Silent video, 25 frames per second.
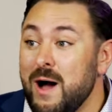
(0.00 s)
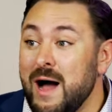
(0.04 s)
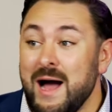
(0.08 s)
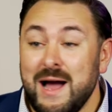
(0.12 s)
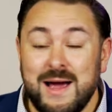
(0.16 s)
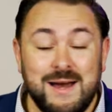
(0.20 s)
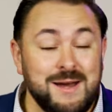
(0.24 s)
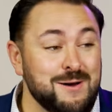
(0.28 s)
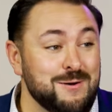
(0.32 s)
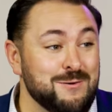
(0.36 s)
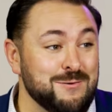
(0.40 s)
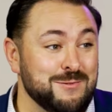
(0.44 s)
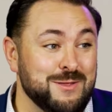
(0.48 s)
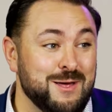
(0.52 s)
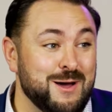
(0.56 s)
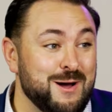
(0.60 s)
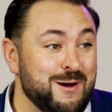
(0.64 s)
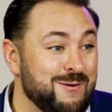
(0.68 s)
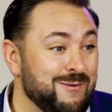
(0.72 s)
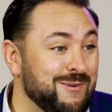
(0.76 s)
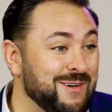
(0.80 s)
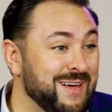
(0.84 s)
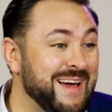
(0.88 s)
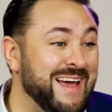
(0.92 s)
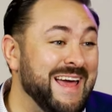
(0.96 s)
I don't
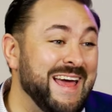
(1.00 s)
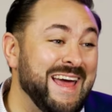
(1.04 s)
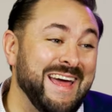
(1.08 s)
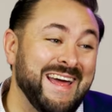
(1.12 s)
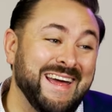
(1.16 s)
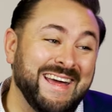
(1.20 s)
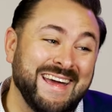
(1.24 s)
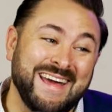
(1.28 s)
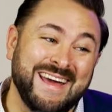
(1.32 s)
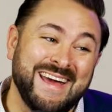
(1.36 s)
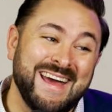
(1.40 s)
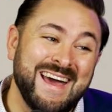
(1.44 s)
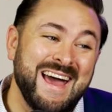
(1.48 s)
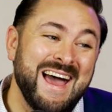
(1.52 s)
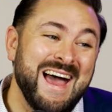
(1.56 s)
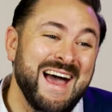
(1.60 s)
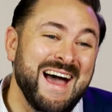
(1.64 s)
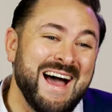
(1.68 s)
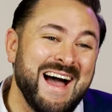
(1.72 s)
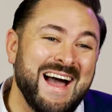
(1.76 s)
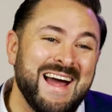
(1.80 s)
know. Like, I know.